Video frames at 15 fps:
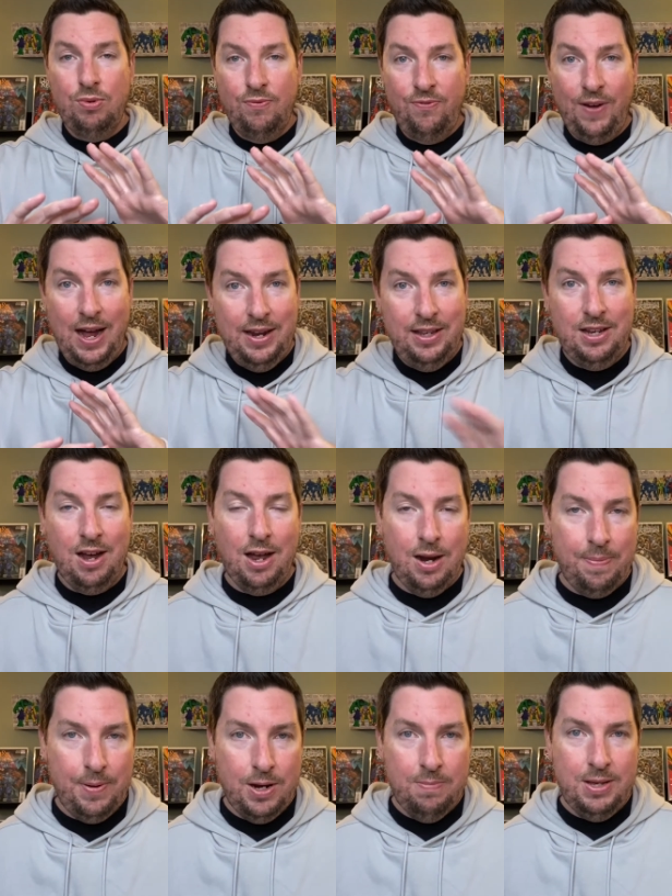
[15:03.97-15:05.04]
finally caught
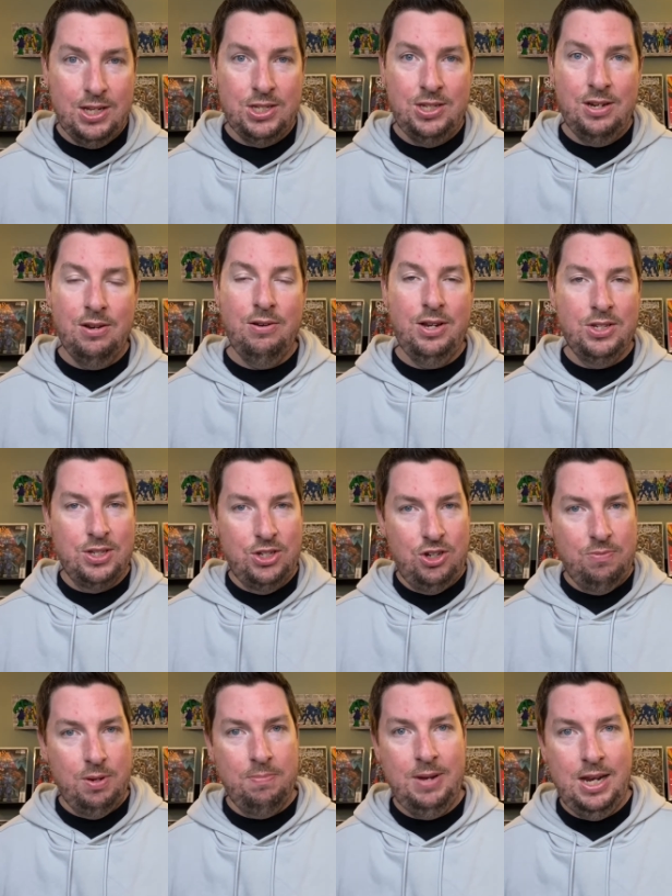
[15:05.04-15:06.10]
up on a big series that you've
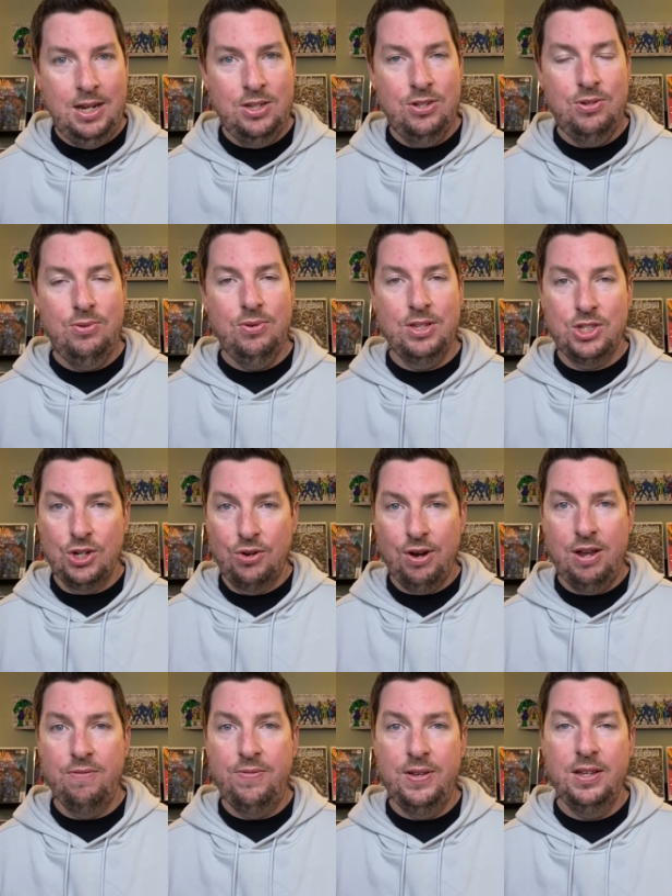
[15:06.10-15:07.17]
been meaning to? It's a
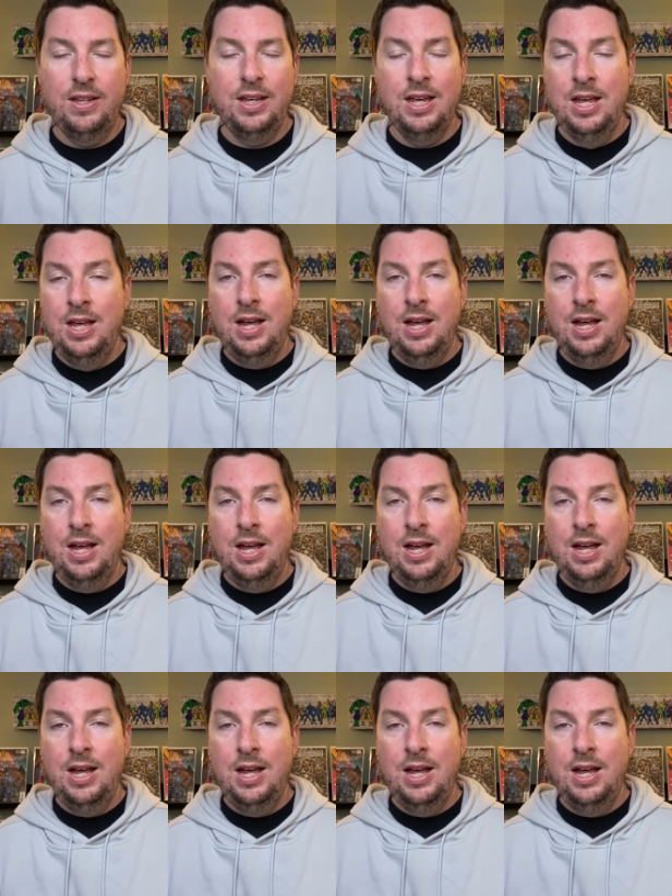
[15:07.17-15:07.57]
great feeling.